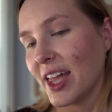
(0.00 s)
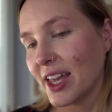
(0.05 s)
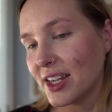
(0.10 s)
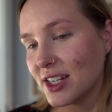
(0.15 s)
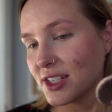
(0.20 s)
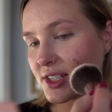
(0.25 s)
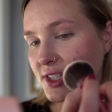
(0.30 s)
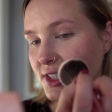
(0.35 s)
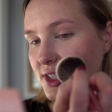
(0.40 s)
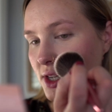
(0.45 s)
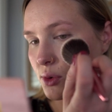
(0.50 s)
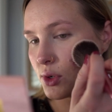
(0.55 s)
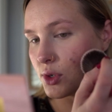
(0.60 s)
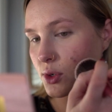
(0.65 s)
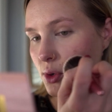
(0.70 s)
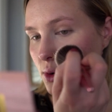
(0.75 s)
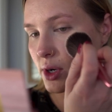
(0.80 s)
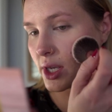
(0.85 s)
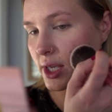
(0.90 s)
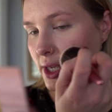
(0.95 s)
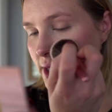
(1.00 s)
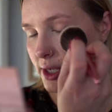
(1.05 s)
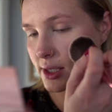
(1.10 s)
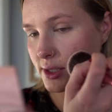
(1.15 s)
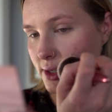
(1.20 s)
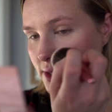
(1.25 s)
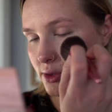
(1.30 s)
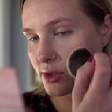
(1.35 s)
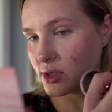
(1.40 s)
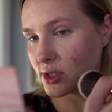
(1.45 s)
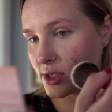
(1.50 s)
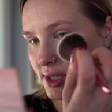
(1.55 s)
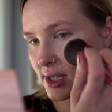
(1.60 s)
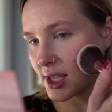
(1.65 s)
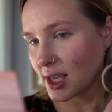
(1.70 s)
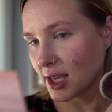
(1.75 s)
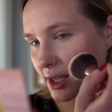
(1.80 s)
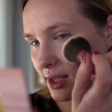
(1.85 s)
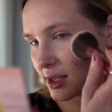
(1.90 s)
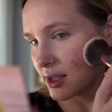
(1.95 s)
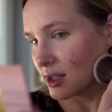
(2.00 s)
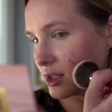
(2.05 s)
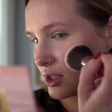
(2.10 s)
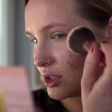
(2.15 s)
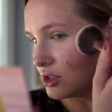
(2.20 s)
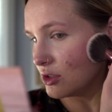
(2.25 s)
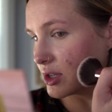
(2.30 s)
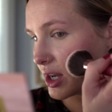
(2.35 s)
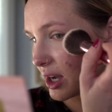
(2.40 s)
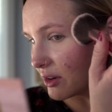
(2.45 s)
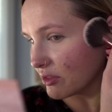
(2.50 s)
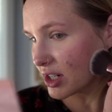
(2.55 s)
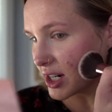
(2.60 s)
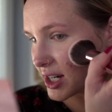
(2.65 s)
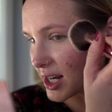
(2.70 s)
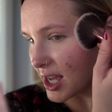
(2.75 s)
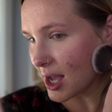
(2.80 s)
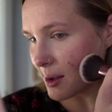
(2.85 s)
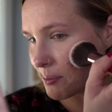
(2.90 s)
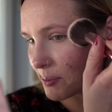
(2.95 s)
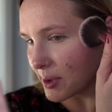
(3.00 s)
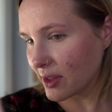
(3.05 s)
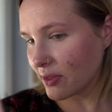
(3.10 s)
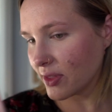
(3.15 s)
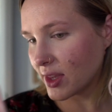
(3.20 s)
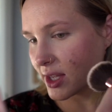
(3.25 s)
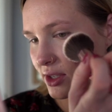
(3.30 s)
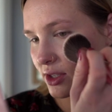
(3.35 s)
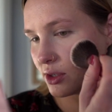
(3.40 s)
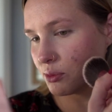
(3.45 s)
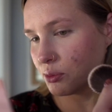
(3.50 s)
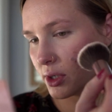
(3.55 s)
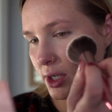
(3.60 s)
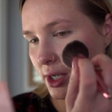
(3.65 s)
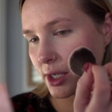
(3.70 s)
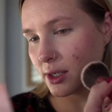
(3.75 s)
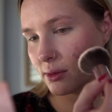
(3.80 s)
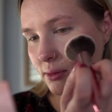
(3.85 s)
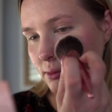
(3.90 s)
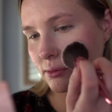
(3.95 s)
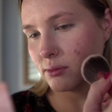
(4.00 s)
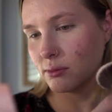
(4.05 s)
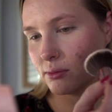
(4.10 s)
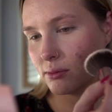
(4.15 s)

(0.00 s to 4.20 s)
and it's so annoying because you just like, you cover it up and then you put